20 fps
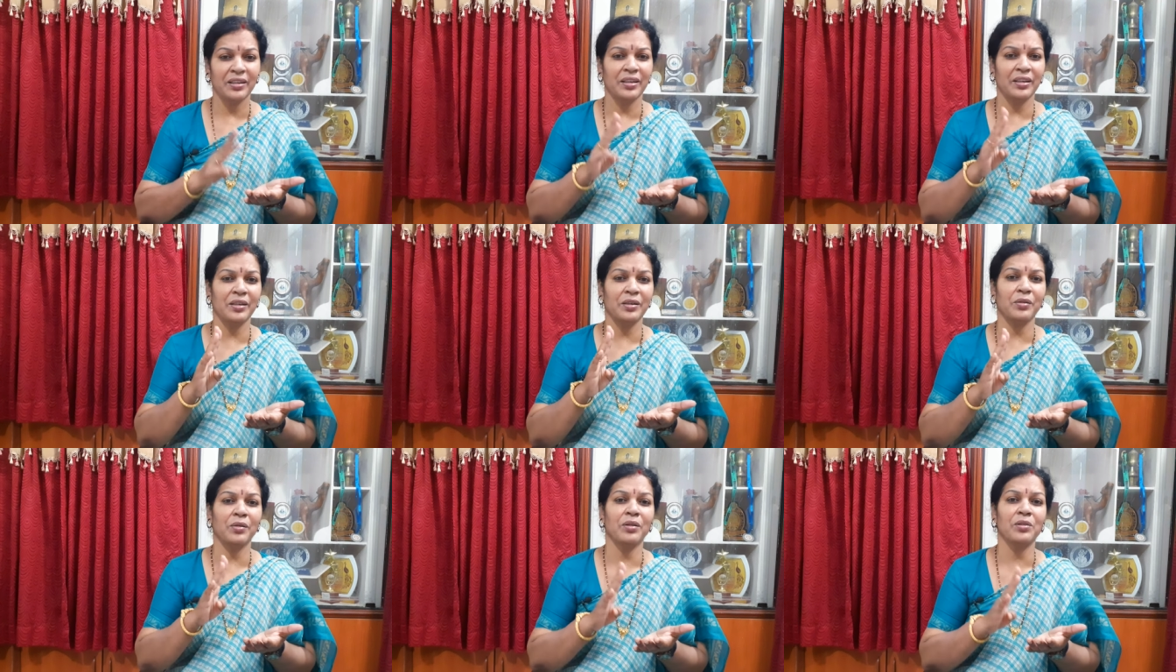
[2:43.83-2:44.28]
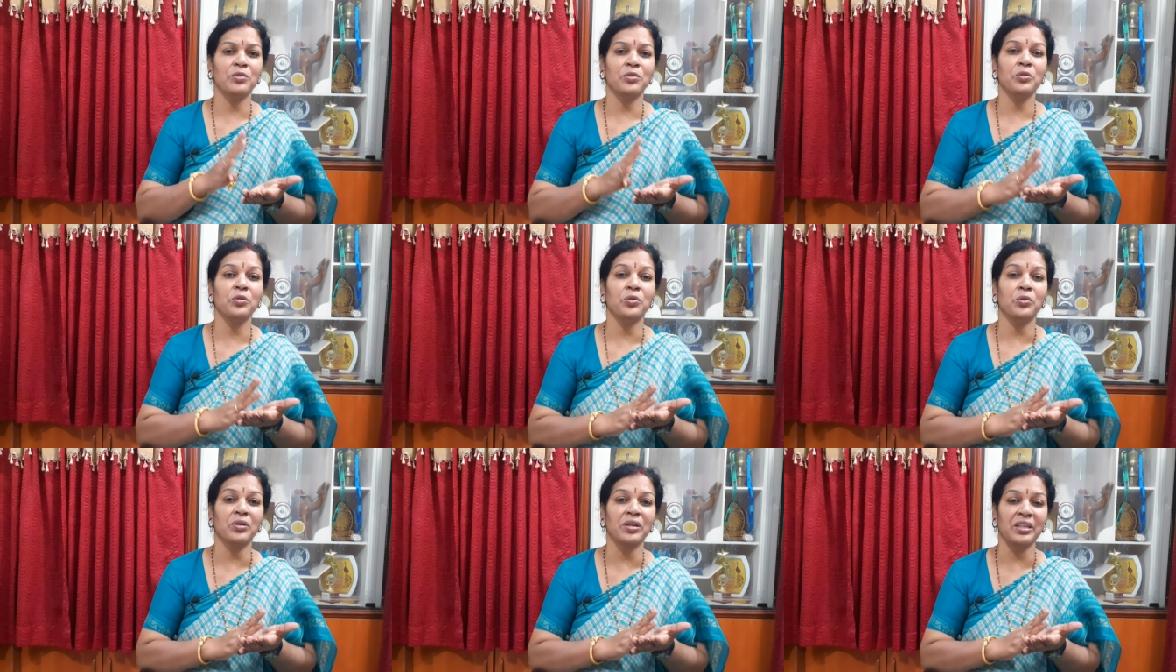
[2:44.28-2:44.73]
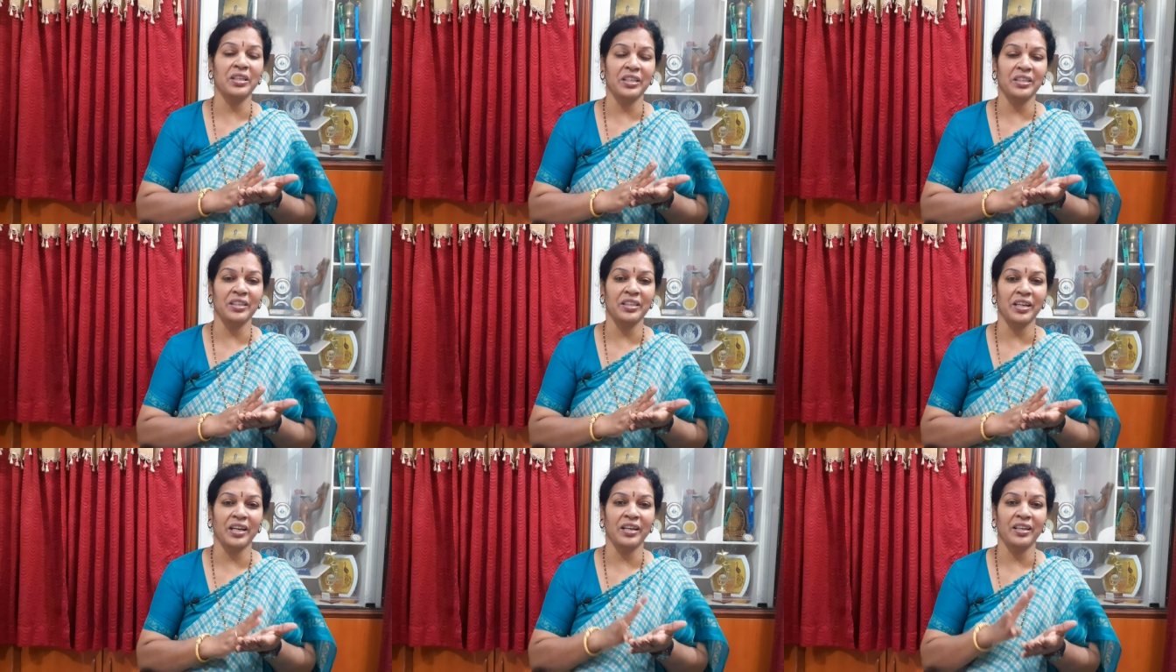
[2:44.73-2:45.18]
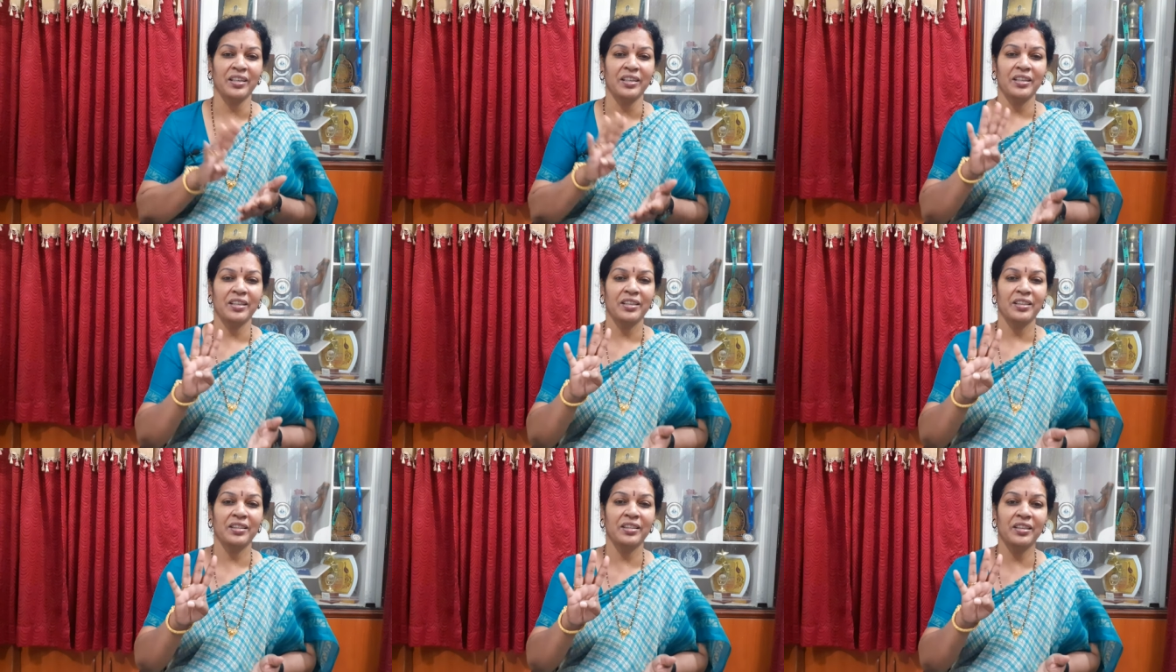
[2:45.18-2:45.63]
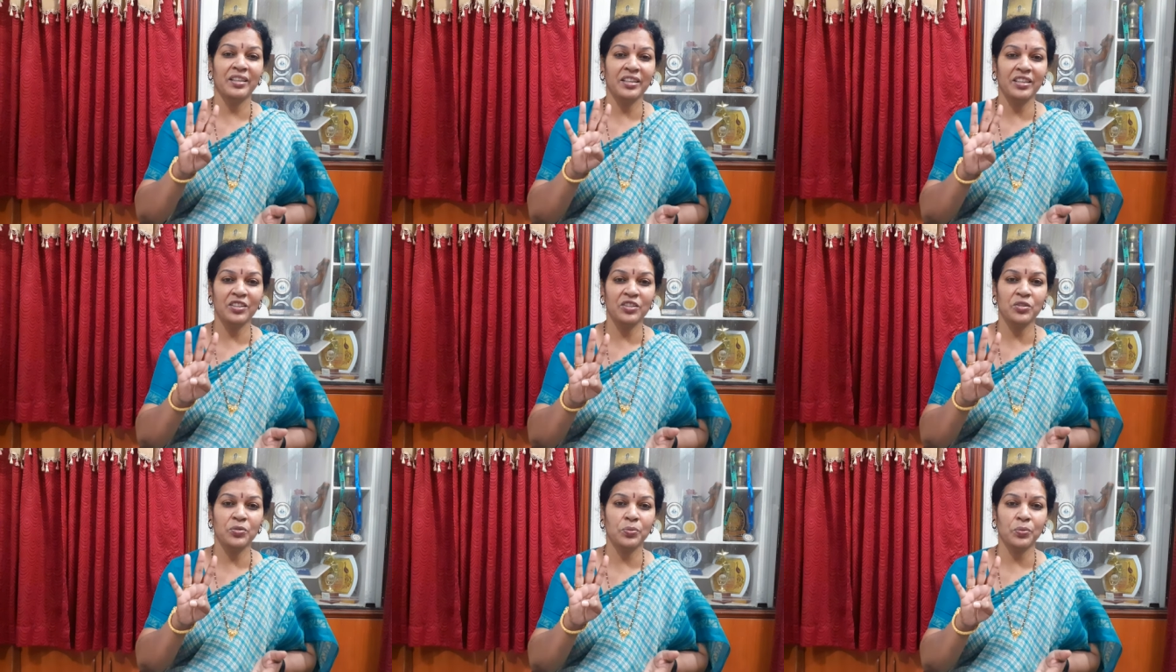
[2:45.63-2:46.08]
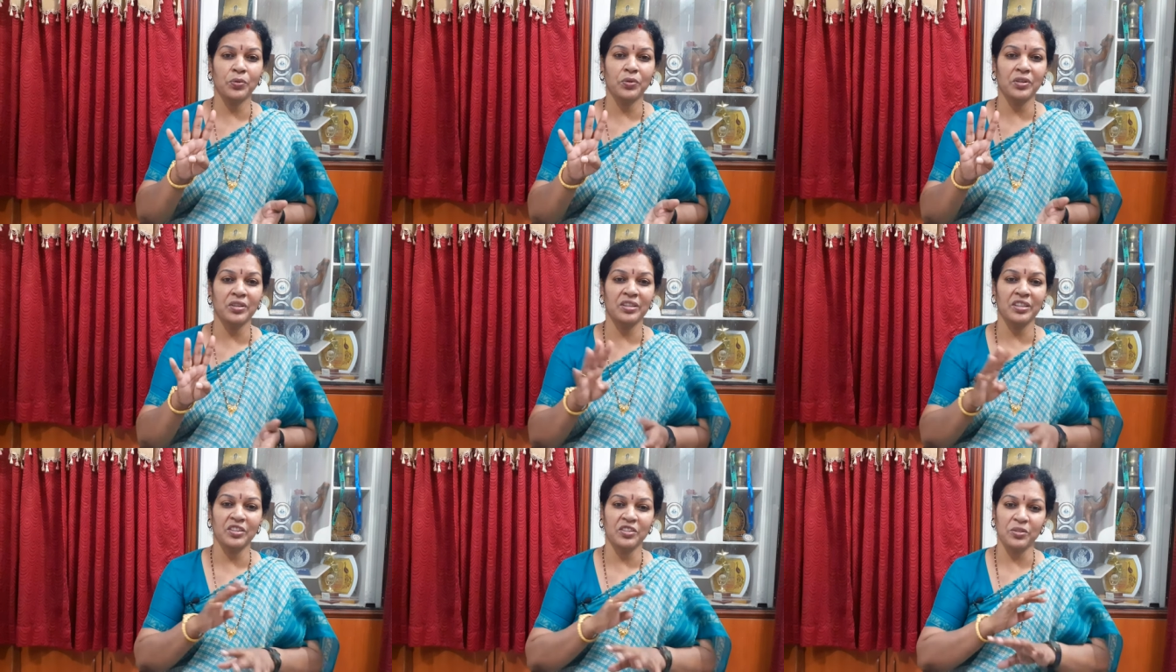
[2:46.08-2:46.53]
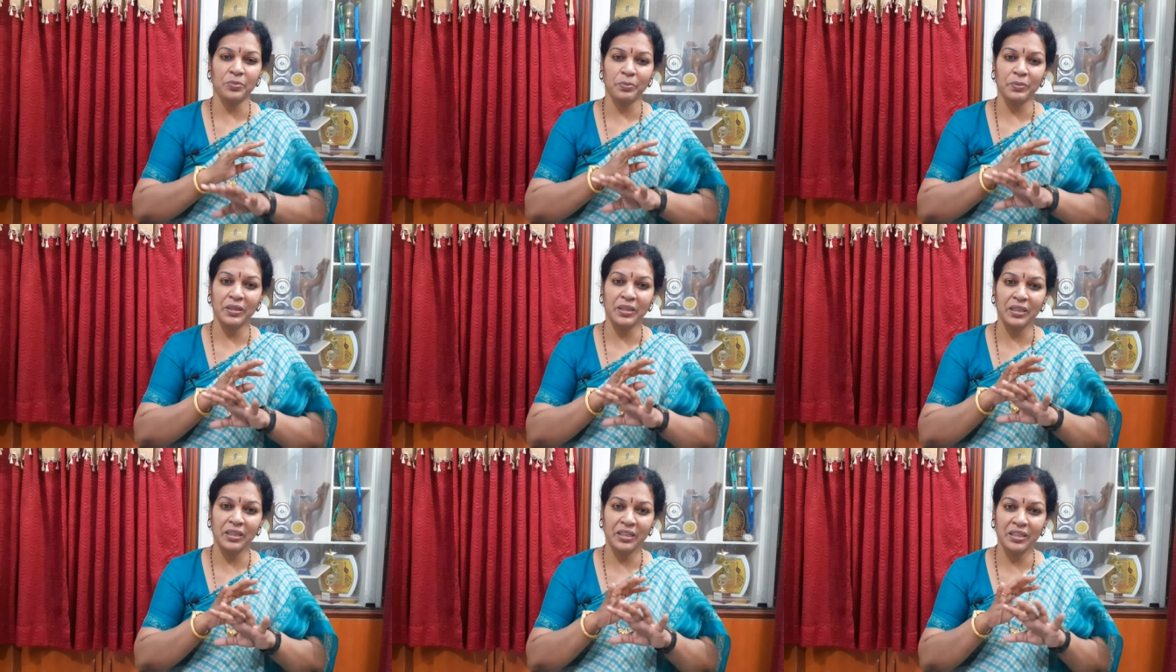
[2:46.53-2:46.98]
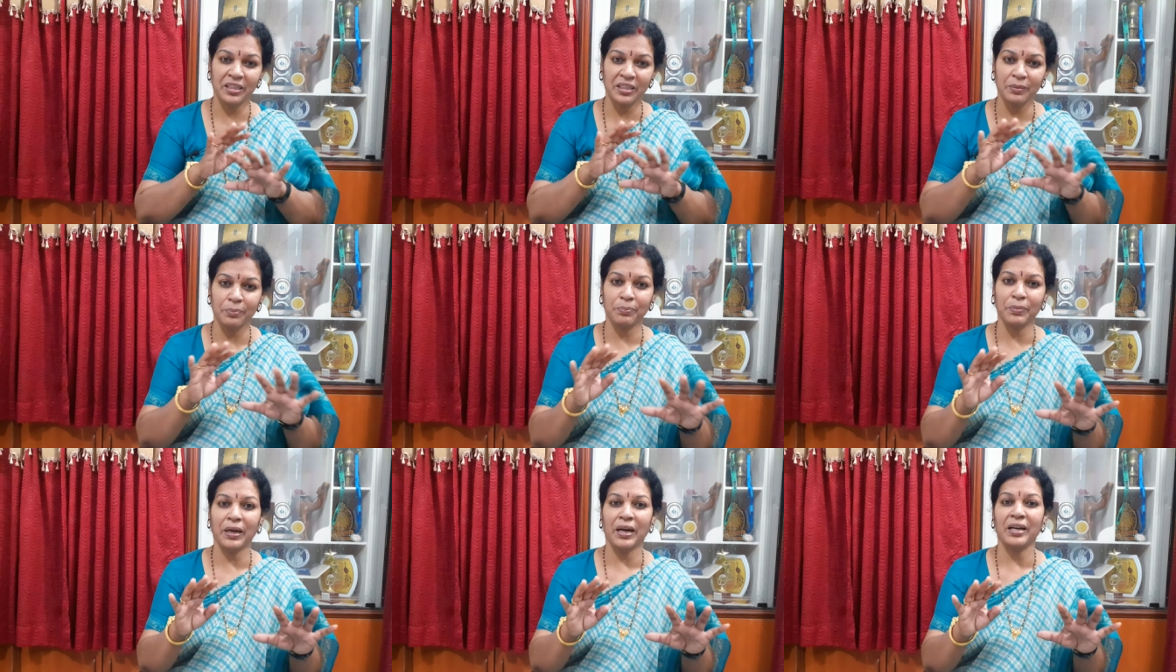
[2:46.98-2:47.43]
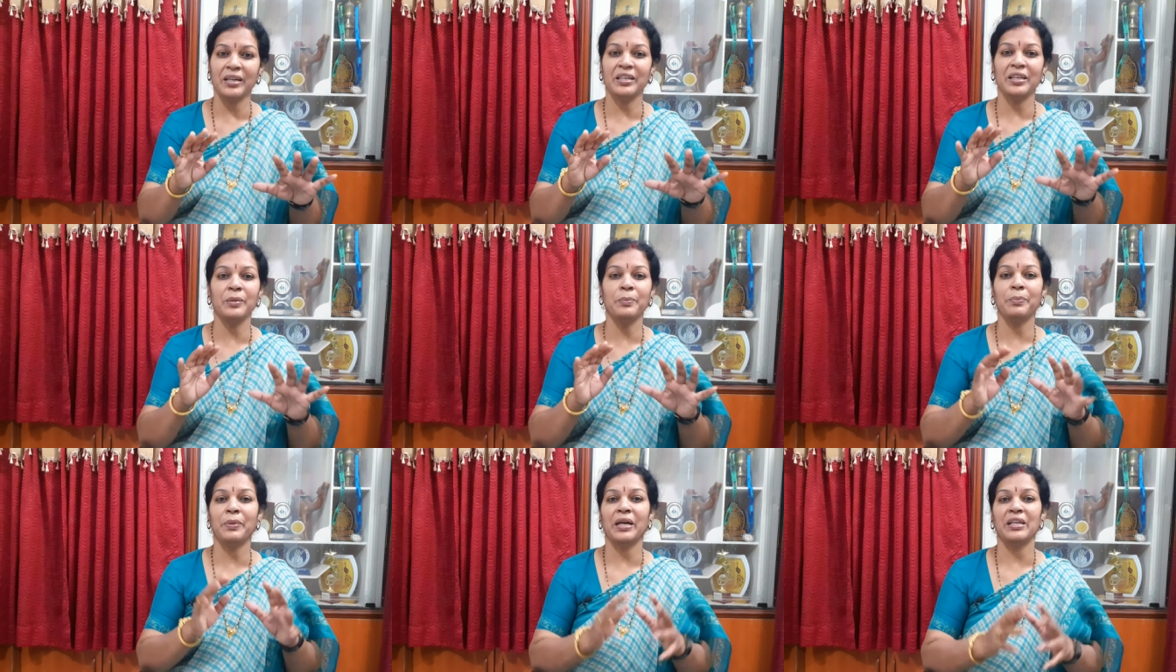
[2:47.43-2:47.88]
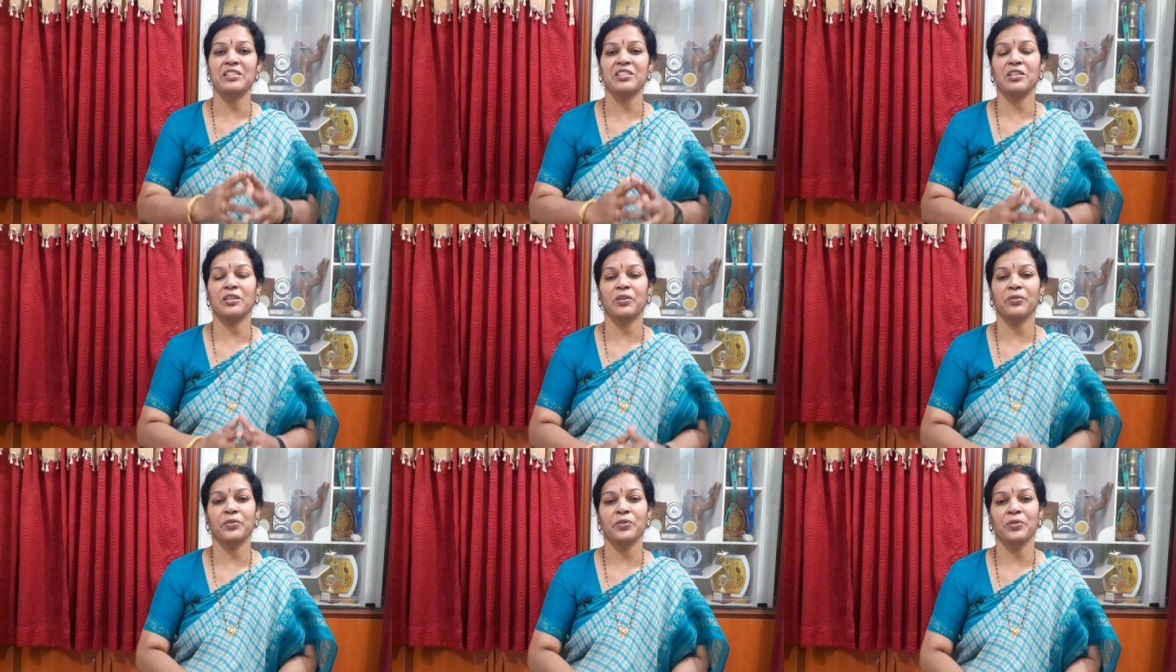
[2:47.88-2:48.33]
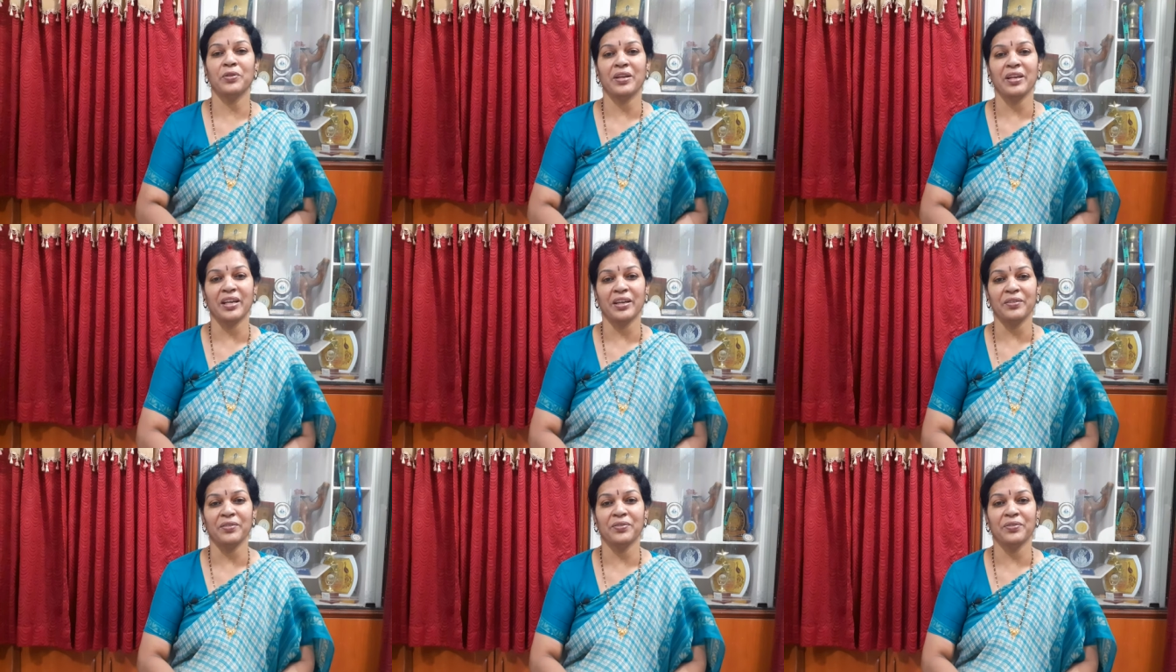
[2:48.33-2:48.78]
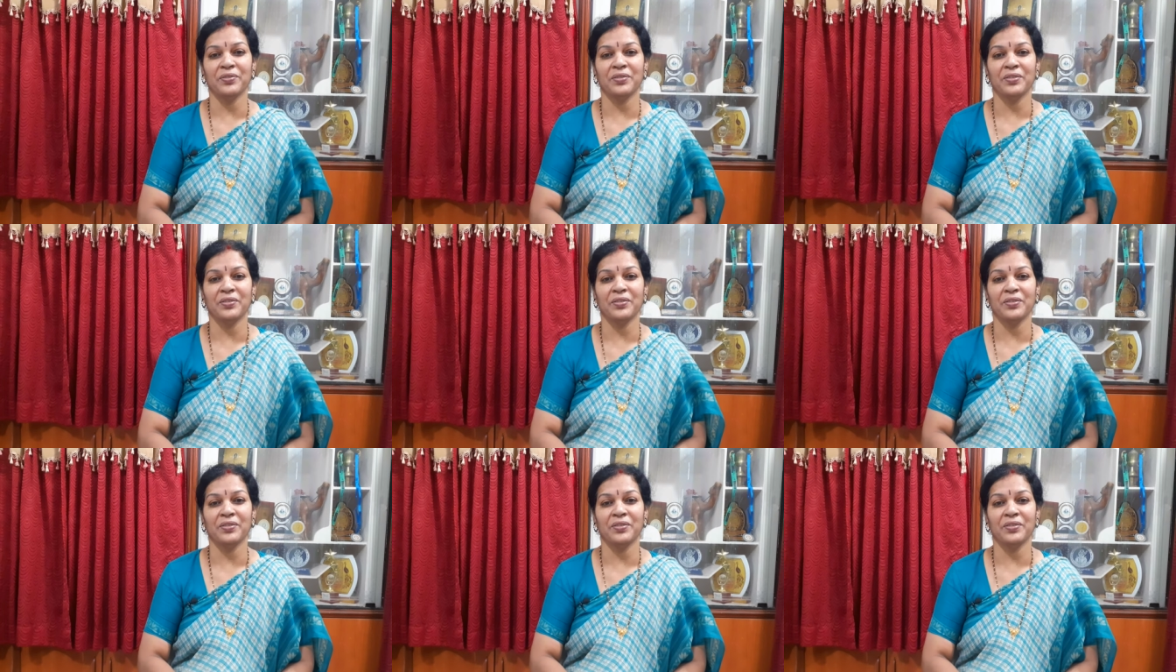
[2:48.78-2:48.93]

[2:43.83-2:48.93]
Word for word: and also yoga nidra these four things make part and parcel of your life.